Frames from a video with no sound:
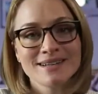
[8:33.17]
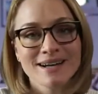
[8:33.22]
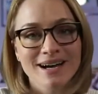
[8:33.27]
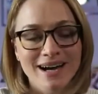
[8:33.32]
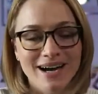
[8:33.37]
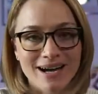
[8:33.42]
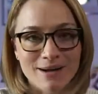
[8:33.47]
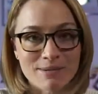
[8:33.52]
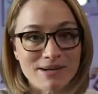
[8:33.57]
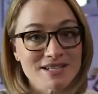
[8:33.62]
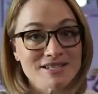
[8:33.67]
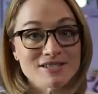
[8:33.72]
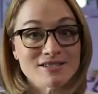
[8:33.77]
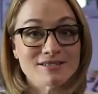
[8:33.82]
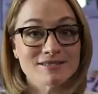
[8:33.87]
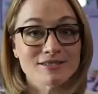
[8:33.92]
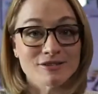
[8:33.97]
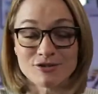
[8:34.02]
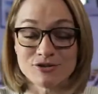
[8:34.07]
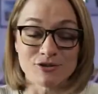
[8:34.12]
And
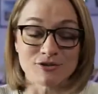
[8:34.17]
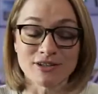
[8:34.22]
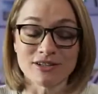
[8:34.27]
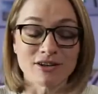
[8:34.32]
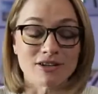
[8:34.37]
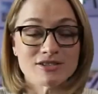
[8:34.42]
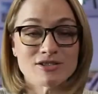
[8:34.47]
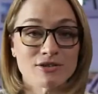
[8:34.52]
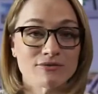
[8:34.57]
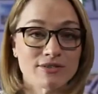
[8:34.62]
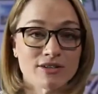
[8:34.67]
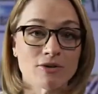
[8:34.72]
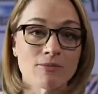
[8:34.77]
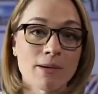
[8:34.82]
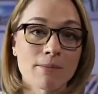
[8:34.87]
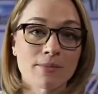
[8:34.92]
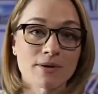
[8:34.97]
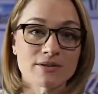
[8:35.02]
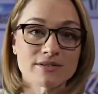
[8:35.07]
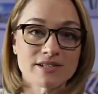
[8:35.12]
you're certainly not serving your
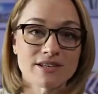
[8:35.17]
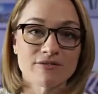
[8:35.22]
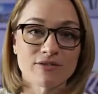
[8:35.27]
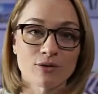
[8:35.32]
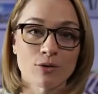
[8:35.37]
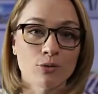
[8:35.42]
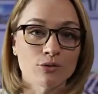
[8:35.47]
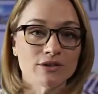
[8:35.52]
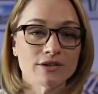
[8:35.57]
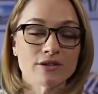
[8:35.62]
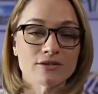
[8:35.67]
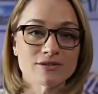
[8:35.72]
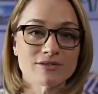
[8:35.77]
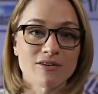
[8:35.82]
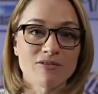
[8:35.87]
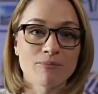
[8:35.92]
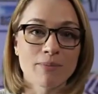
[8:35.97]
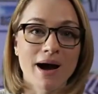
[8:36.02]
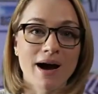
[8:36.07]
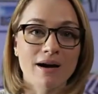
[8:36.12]
members if you're holding
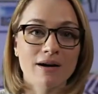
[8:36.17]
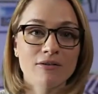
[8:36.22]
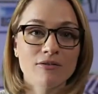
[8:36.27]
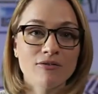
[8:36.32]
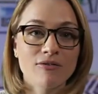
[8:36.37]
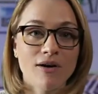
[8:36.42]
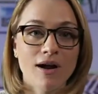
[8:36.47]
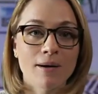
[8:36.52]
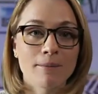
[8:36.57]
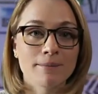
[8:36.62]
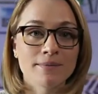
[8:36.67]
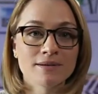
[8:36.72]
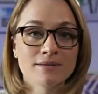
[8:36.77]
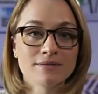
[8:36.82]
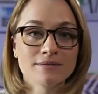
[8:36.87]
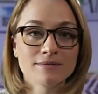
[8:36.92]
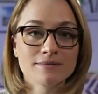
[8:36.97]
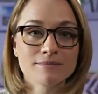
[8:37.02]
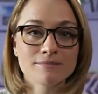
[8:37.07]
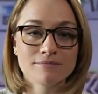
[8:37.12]
yourself back from
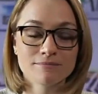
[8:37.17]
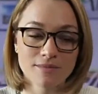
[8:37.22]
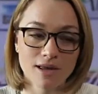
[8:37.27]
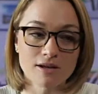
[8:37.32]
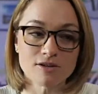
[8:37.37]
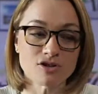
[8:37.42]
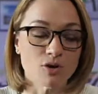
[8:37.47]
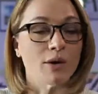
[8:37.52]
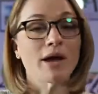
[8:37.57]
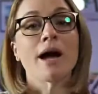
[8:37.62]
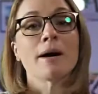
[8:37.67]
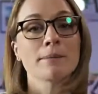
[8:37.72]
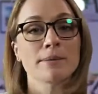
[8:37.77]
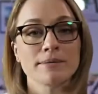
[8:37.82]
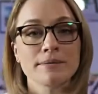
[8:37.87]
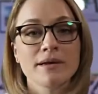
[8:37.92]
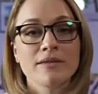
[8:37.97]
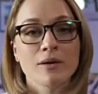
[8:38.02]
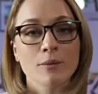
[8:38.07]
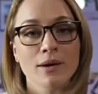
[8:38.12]
showing up
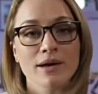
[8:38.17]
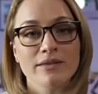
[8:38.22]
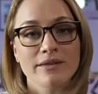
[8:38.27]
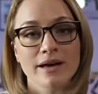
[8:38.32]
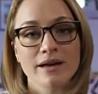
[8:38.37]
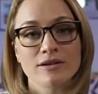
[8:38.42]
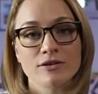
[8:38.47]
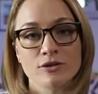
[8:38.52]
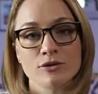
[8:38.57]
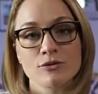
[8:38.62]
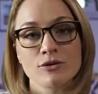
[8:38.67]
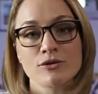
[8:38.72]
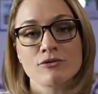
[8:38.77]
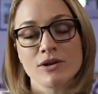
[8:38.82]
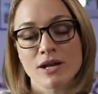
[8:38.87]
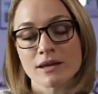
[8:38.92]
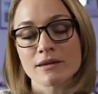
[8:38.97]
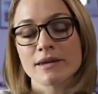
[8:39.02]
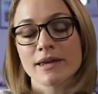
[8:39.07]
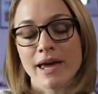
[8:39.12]
in the way that you
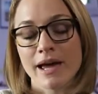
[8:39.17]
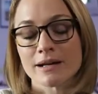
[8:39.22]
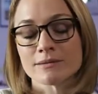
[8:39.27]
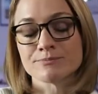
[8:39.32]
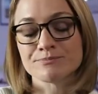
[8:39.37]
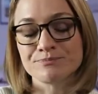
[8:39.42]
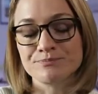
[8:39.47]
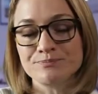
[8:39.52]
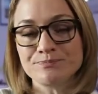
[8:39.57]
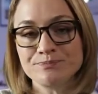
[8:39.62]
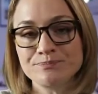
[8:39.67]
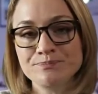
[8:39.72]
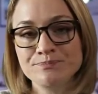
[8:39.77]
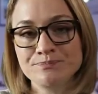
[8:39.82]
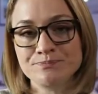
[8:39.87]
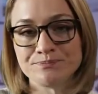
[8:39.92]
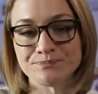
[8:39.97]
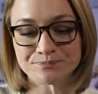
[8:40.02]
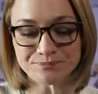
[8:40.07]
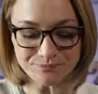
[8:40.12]
uniquely
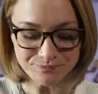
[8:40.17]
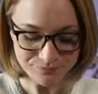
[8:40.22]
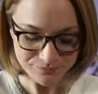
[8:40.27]
can.